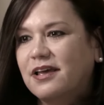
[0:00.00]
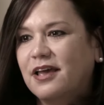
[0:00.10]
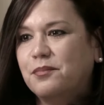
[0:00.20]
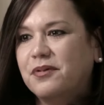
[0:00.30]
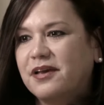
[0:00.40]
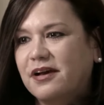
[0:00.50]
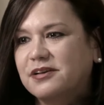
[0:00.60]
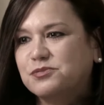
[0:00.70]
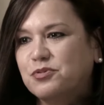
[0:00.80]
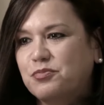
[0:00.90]
And
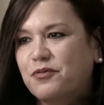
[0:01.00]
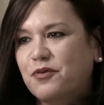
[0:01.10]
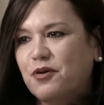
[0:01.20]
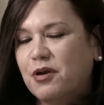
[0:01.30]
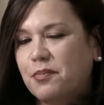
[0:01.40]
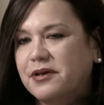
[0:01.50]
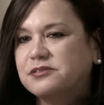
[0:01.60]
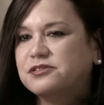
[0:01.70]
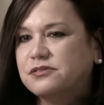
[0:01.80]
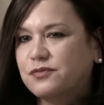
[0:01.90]
because we referred our
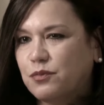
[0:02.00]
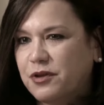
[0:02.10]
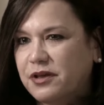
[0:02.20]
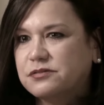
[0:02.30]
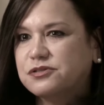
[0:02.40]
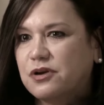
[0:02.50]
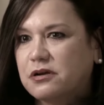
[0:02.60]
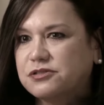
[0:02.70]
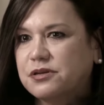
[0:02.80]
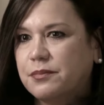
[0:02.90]
patients for
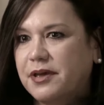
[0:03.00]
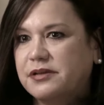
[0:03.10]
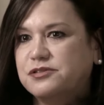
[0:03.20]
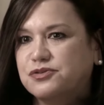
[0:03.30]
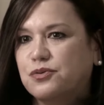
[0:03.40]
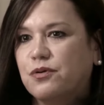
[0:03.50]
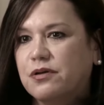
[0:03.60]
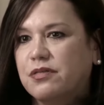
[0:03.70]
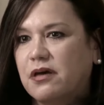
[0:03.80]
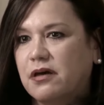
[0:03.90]
reconstruction and made sure
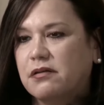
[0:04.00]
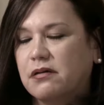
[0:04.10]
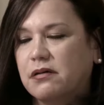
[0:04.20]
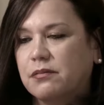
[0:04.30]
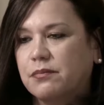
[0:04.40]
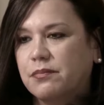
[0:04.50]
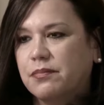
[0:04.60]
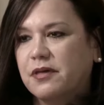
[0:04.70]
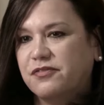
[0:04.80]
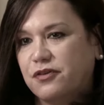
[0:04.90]
that
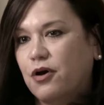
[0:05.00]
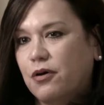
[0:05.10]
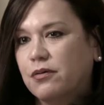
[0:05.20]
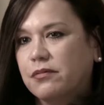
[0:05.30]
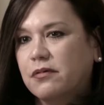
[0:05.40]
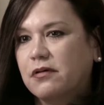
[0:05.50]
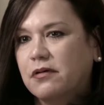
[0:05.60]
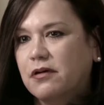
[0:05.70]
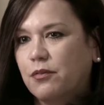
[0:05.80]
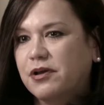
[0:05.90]
they saw
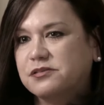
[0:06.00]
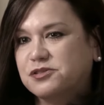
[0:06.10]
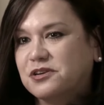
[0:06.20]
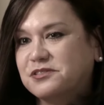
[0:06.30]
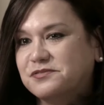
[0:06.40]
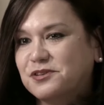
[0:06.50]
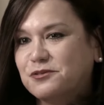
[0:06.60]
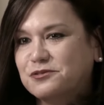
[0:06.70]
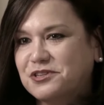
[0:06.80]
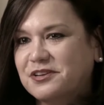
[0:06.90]
a reconstructive
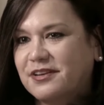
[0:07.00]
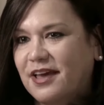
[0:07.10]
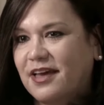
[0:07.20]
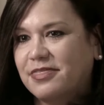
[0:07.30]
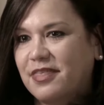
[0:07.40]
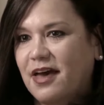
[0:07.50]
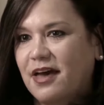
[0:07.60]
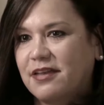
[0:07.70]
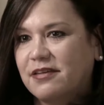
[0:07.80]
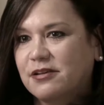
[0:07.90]
surgeon and had
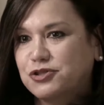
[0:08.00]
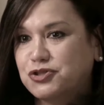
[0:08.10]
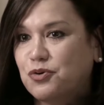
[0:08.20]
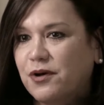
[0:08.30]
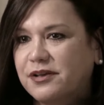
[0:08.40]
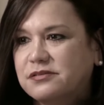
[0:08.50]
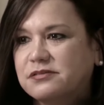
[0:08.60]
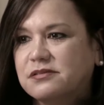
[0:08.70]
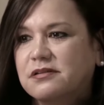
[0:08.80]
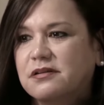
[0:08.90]
that choice,